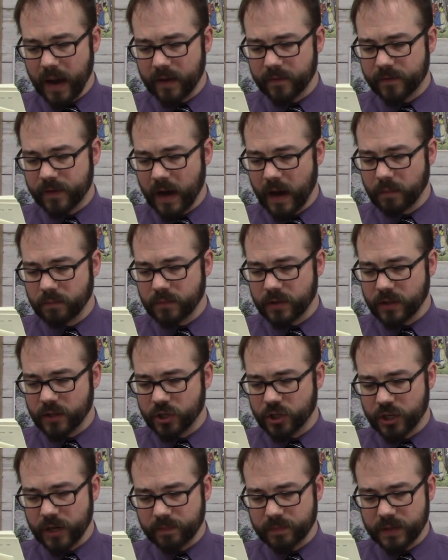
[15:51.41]
I've come to the
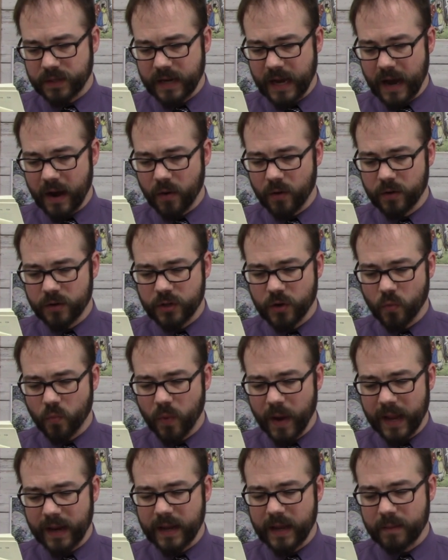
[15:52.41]
ships now to
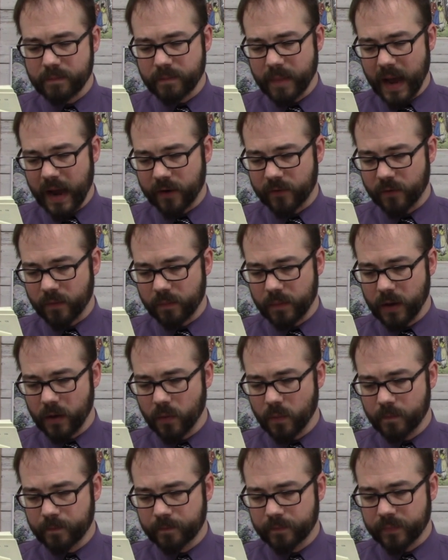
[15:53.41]
win him back from
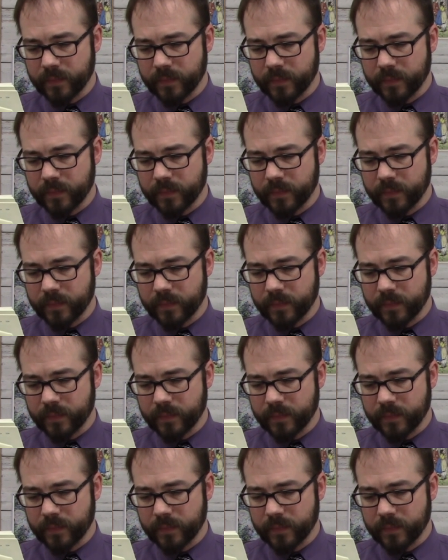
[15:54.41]
you.